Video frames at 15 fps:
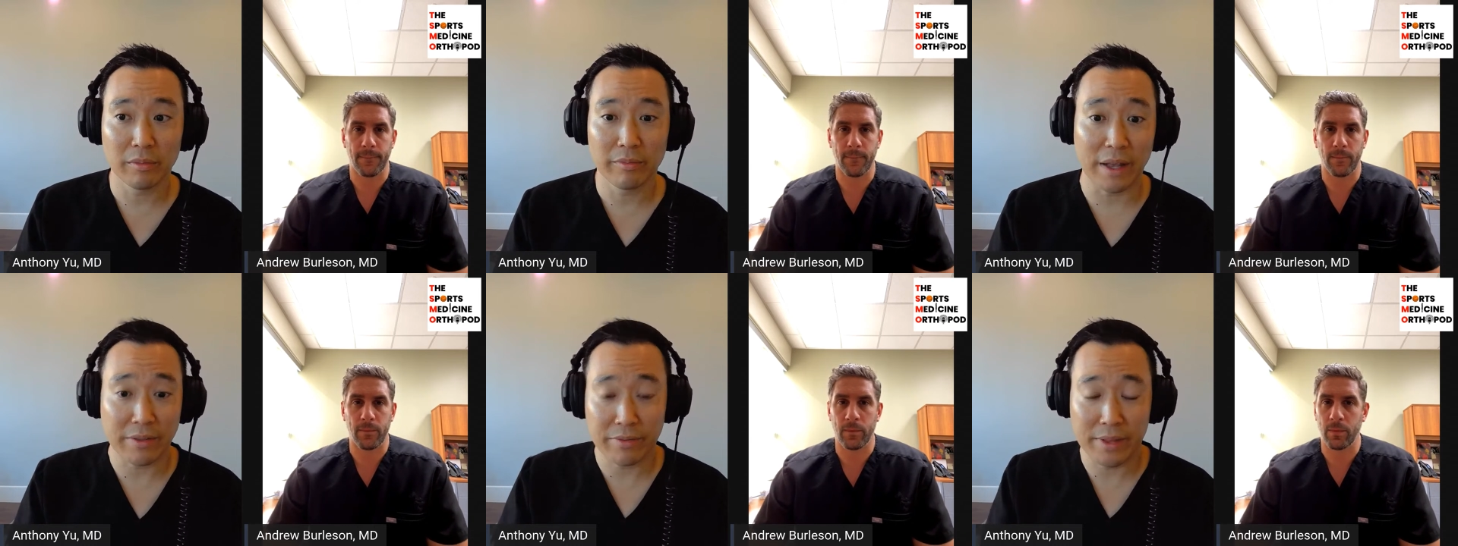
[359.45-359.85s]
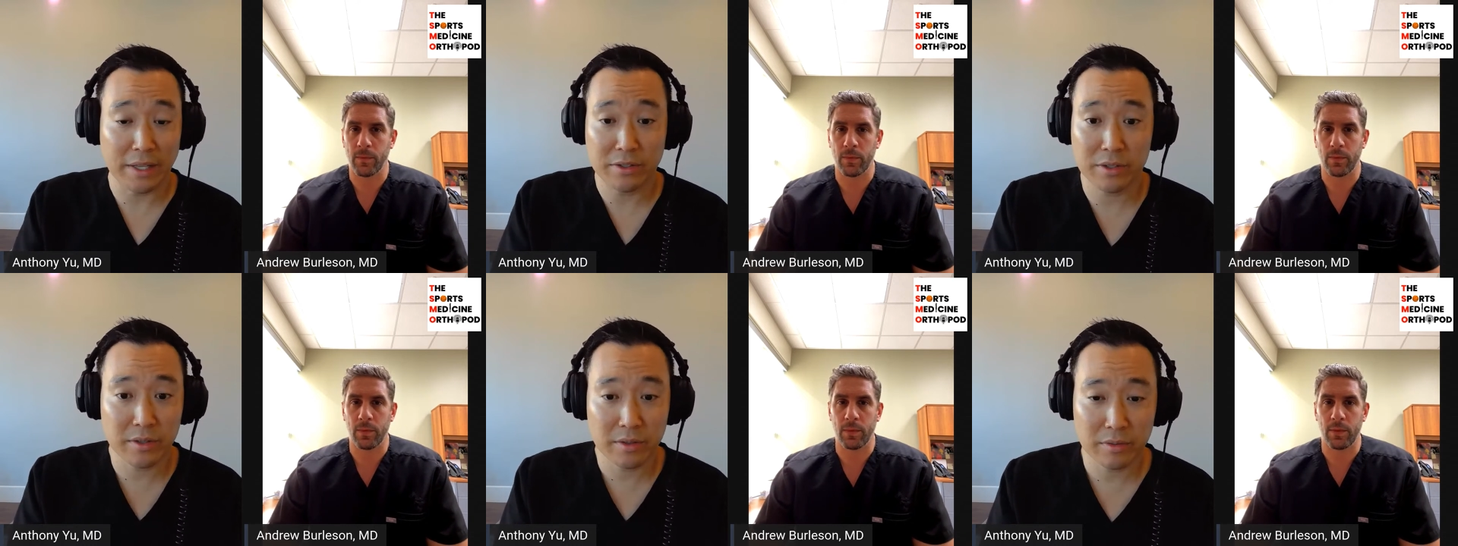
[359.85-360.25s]
Speaker 1: that
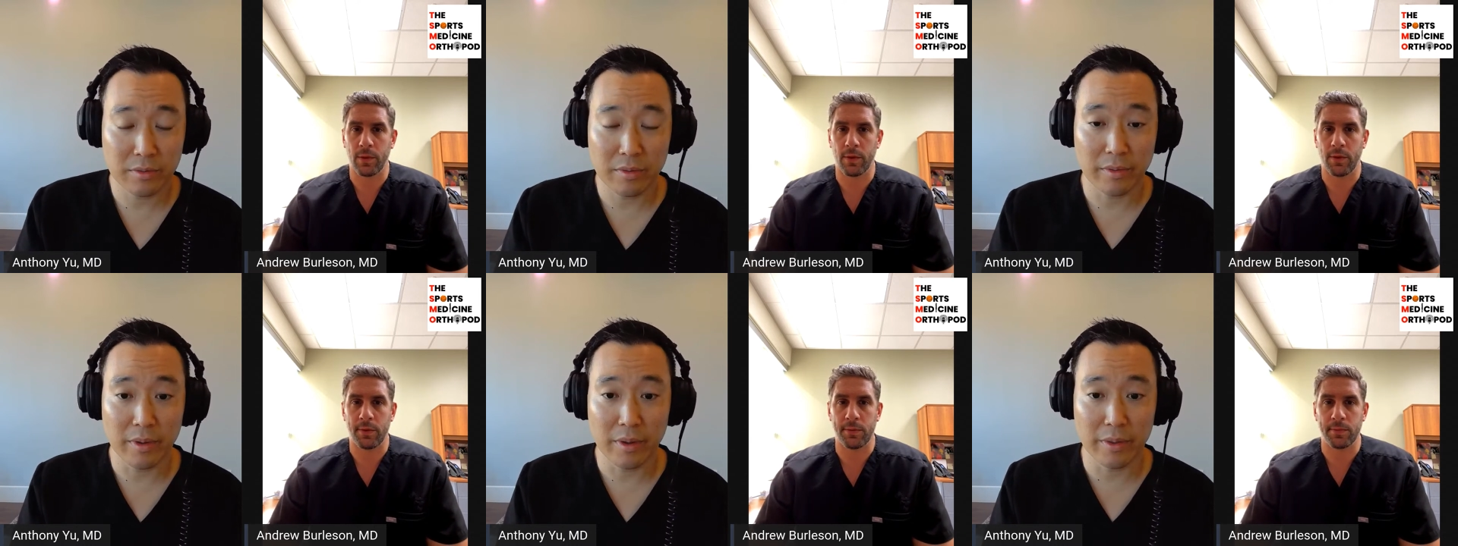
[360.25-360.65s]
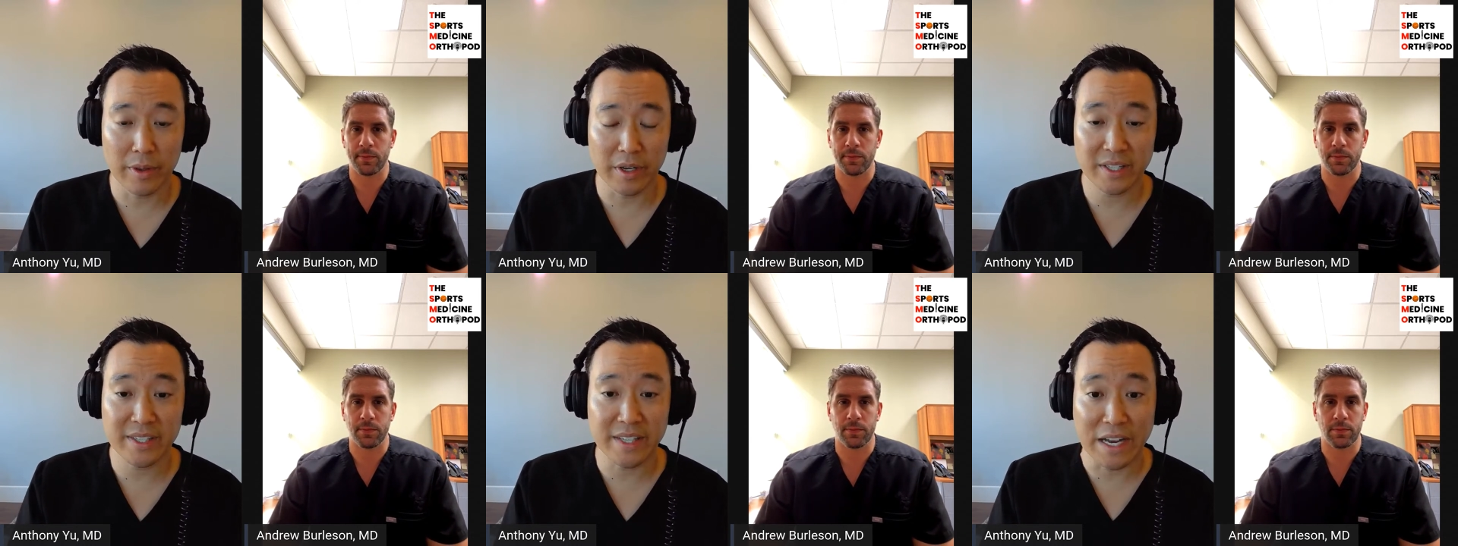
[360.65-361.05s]
that's the
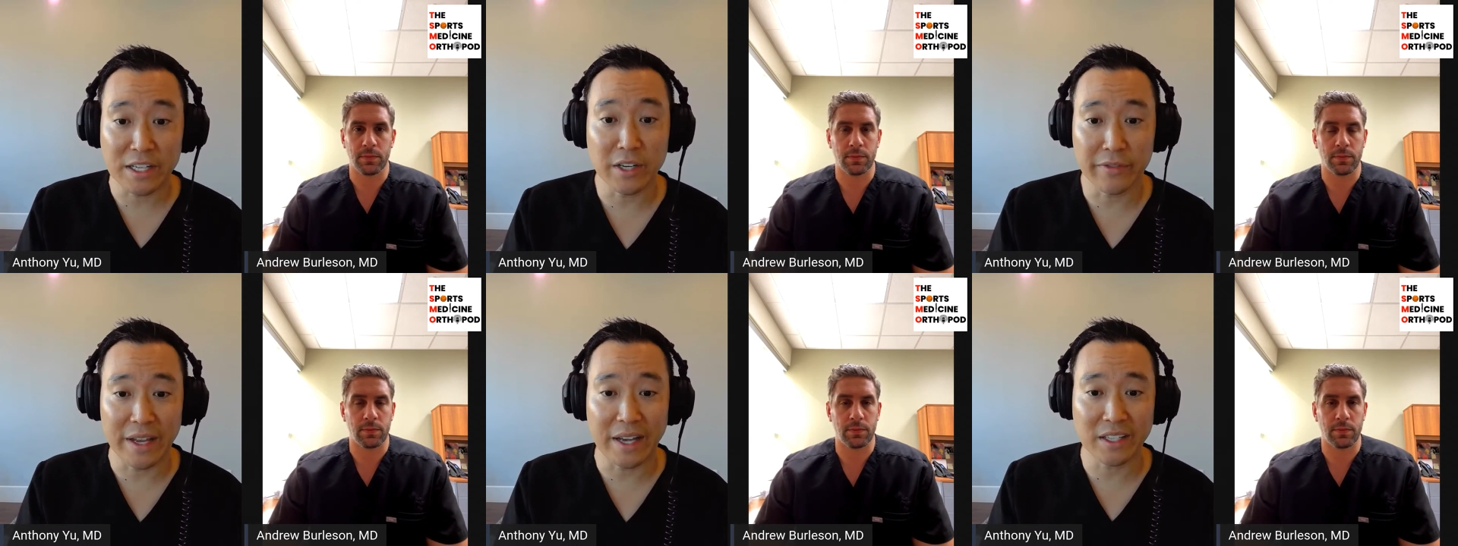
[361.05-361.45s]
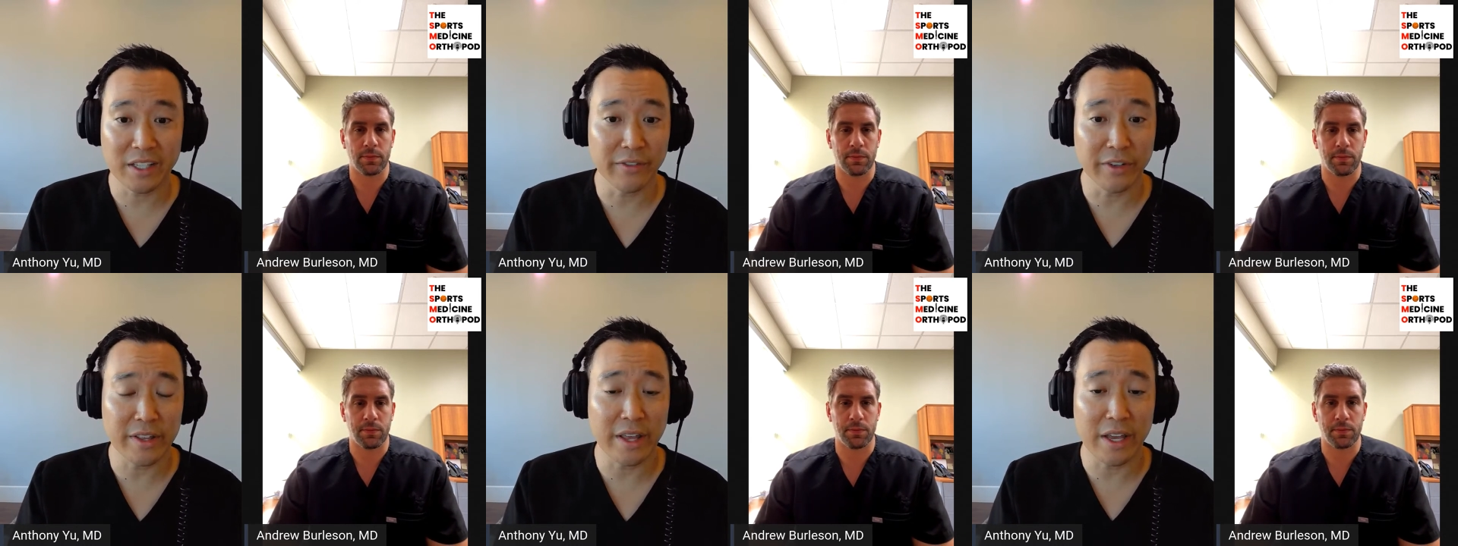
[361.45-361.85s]
extent of the
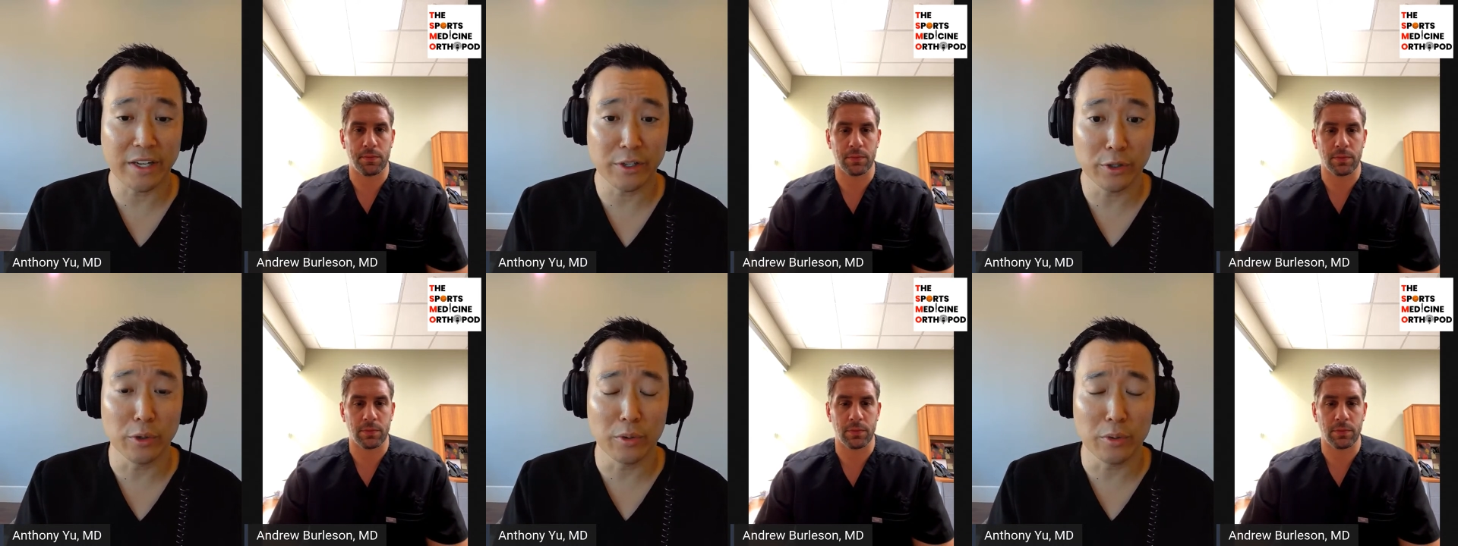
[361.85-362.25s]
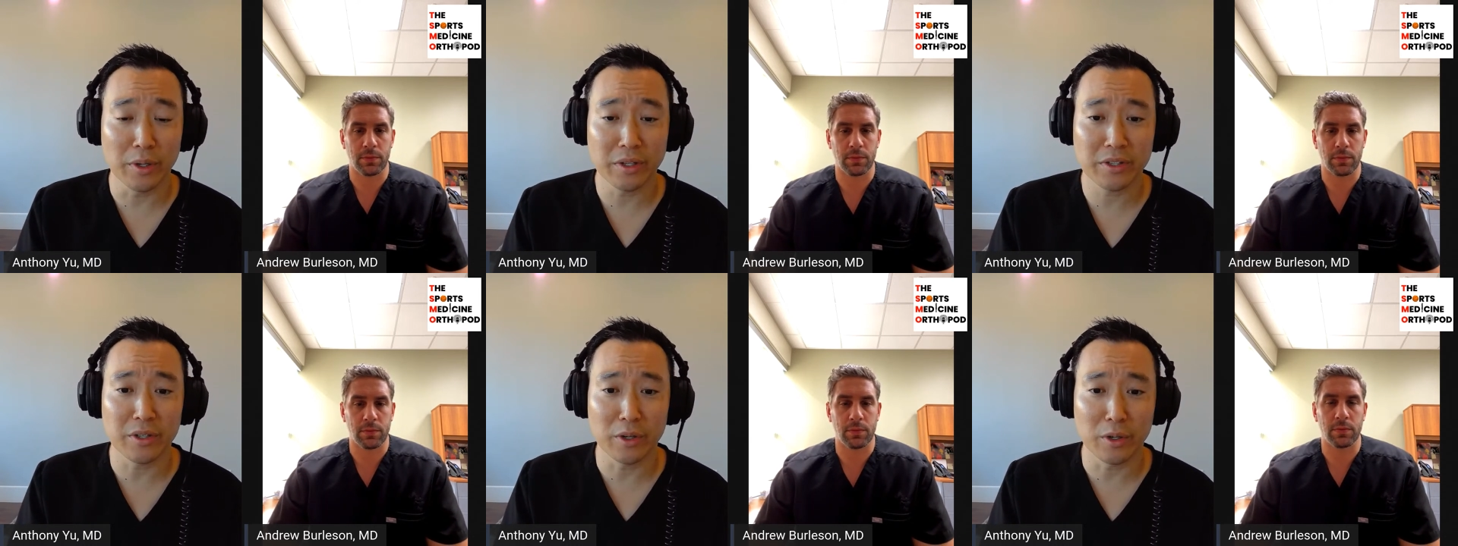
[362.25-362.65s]
activity they do.
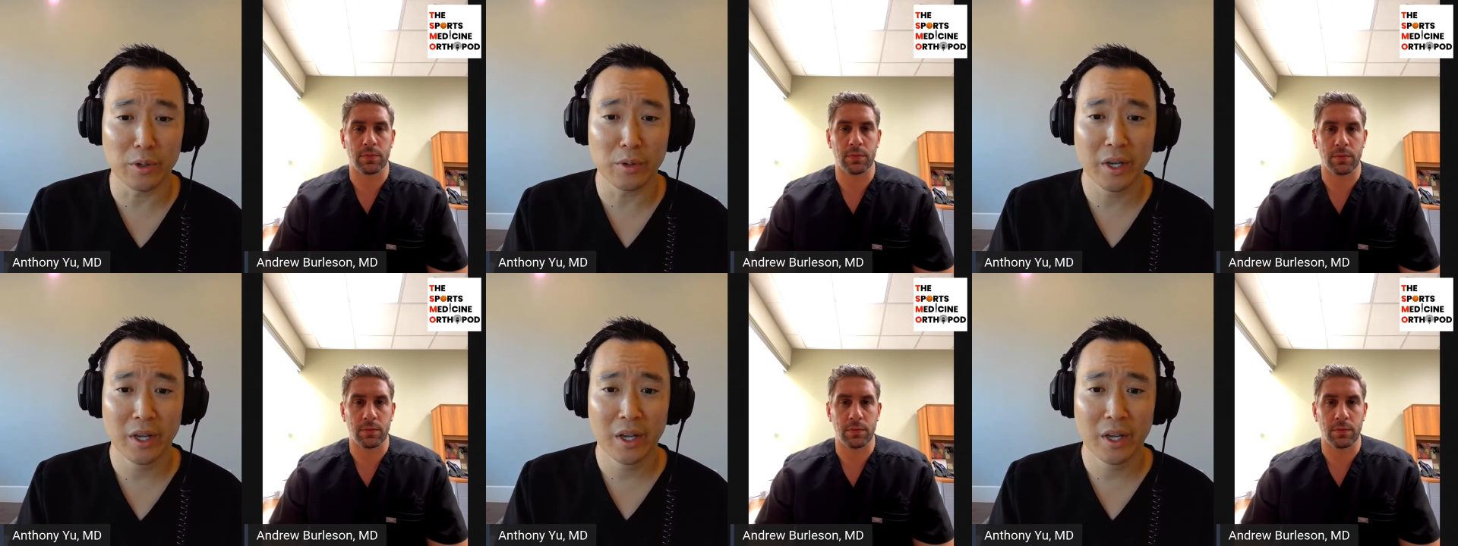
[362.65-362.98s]
And so,